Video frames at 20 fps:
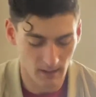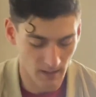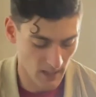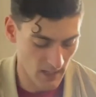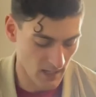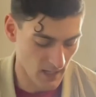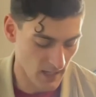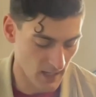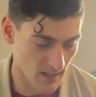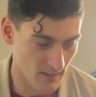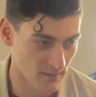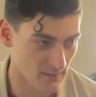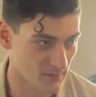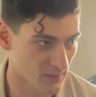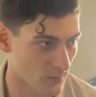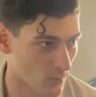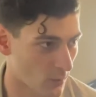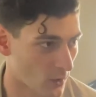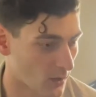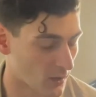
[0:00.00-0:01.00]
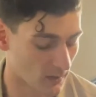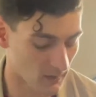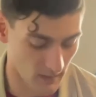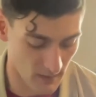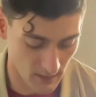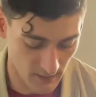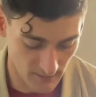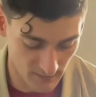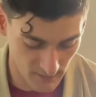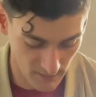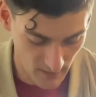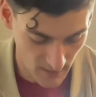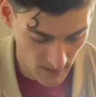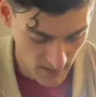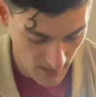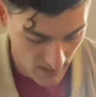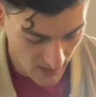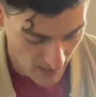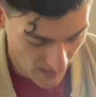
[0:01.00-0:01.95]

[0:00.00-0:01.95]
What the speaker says: and some water lines. I